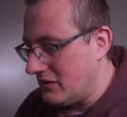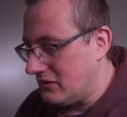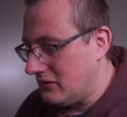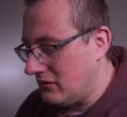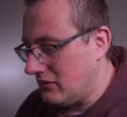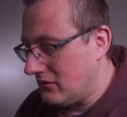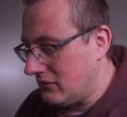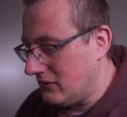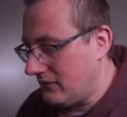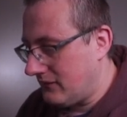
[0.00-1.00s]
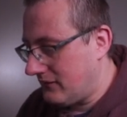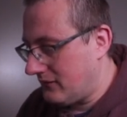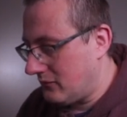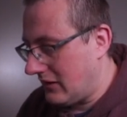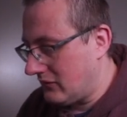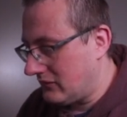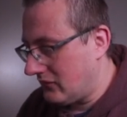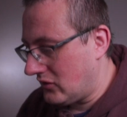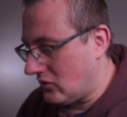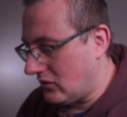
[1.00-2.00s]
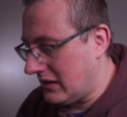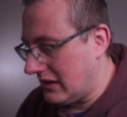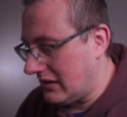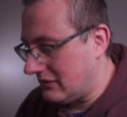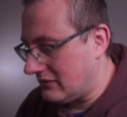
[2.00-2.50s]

you've, what else have I got here?